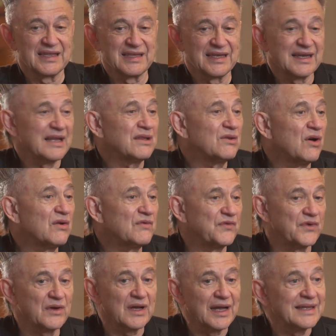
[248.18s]
that I long
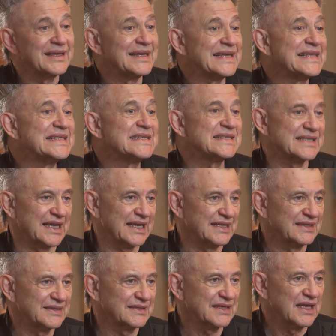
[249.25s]
for on the inside.